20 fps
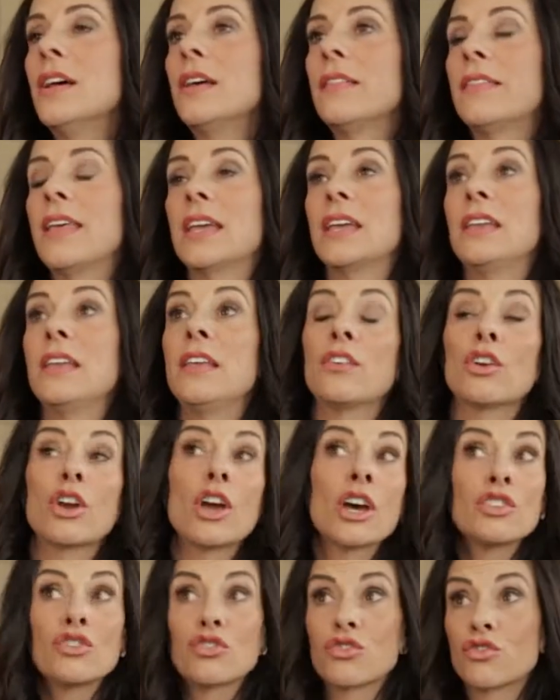They can either
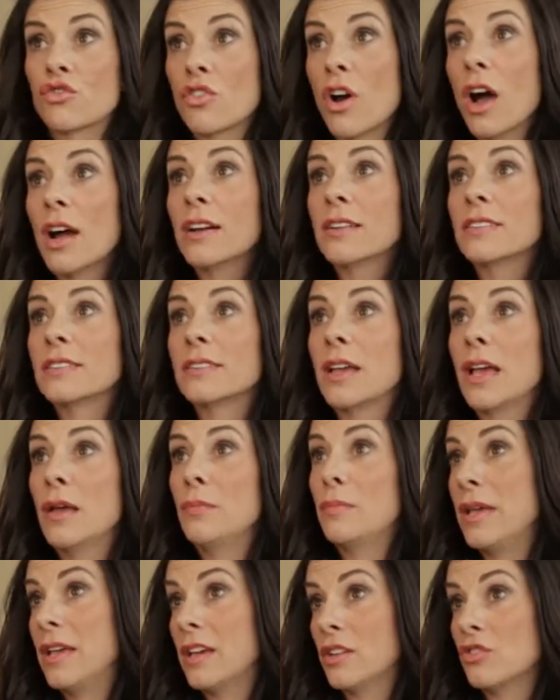construct
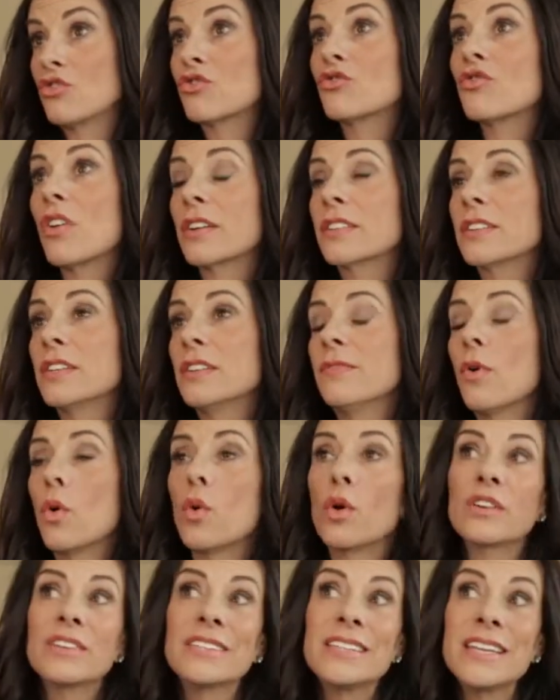and be constructive
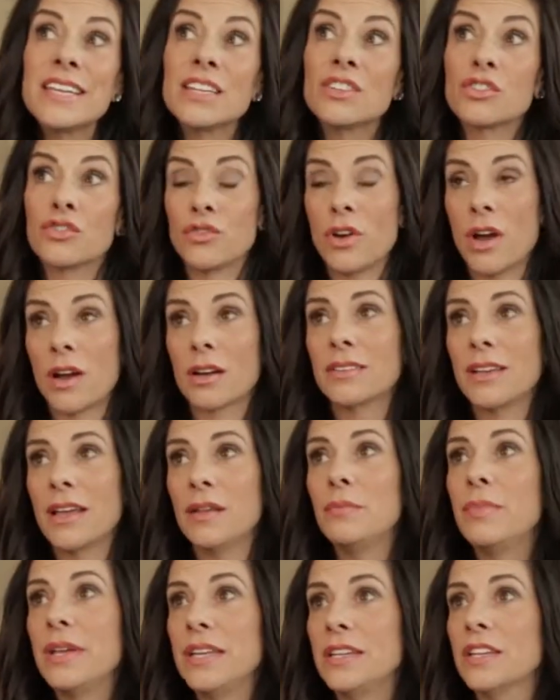or destruct
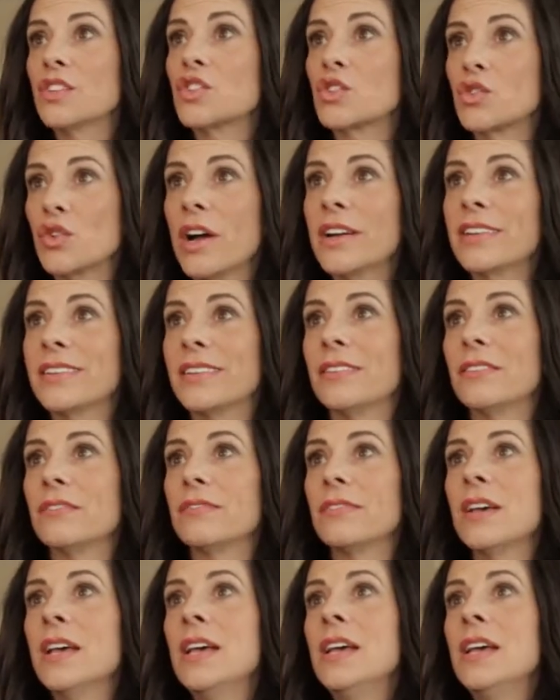and be destructive.